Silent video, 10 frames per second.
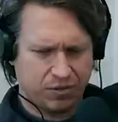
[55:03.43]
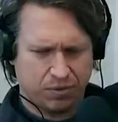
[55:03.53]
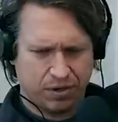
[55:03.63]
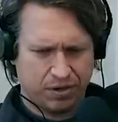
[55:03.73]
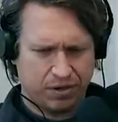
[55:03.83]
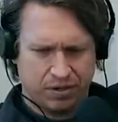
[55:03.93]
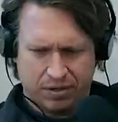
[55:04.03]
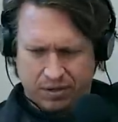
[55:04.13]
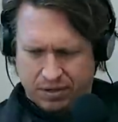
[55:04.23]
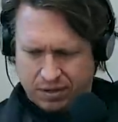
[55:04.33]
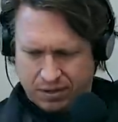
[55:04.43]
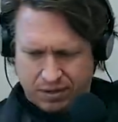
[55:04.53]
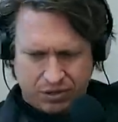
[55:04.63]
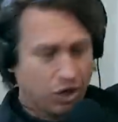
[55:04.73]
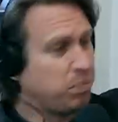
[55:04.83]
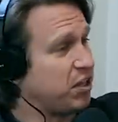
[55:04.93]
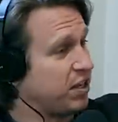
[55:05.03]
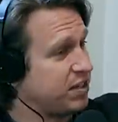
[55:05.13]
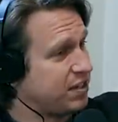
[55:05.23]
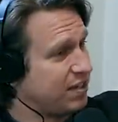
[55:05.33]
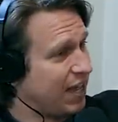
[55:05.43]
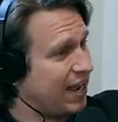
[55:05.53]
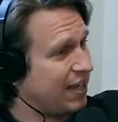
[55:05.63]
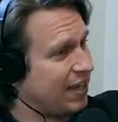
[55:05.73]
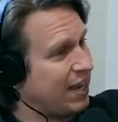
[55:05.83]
the word? Turbulence, like